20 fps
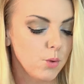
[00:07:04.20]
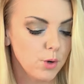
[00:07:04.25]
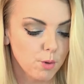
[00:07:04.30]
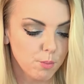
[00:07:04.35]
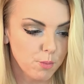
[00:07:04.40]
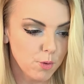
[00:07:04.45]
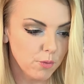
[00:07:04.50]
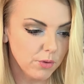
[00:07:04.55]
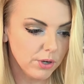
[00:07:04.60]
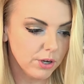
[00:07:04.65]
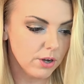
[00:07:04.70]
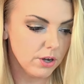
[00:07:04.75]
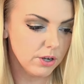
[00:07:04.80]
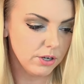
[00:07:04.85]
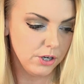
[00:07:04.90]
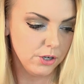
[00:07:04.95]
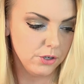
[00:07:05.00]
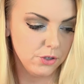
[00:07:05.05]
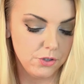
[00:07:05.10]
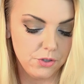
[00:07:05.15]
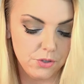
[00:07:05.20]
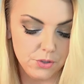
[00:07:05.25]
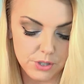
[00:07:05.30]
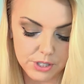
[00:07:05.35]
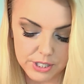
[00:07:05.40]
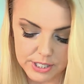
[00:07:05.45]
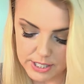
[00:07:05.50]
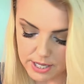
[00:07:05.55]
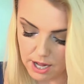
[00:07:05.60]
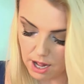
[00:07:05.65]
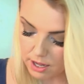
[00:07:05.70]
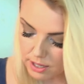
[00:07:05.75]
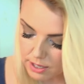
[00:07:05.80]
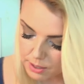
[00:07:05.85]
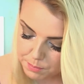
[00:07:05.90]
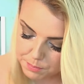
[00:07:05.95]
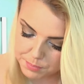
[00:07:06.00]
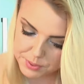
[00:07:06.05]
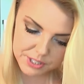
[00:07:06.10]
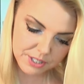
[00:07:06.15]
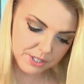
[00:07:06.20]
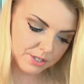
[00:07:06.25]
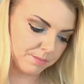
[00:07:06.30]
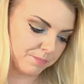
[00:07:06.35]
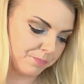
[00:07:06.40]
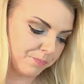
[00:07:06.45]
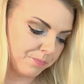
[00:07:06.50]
We are moving on to the scallops.